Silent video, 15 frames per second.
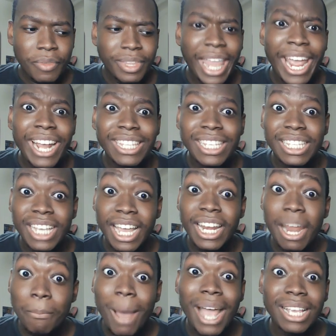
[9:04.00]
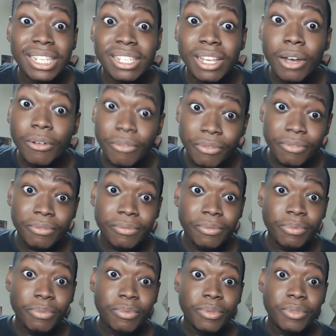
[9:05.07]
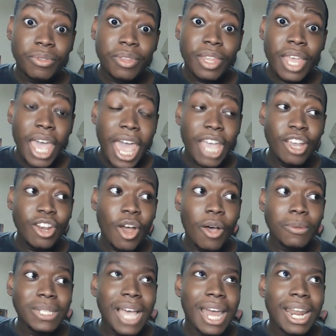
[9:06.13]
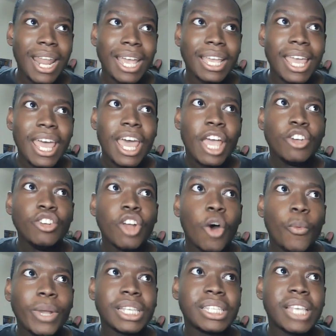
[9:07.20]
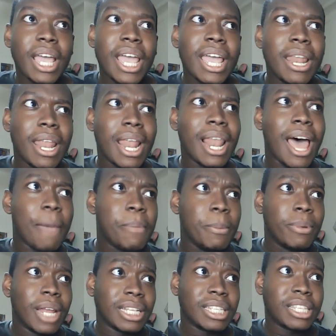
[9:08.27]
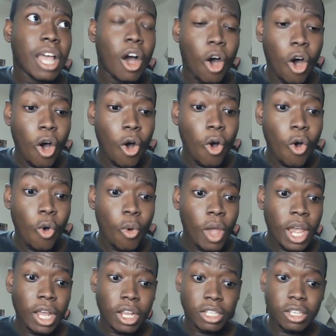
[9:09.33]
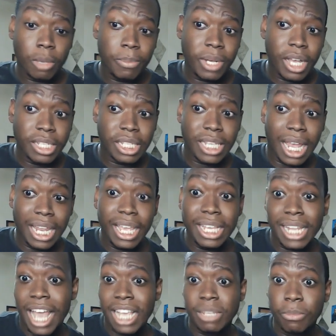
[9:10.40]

that entertaining by itself. And, you know, it's kind of like, you know, we can say, and a lot of people like to say, oh, it's because it's Aaliyah's last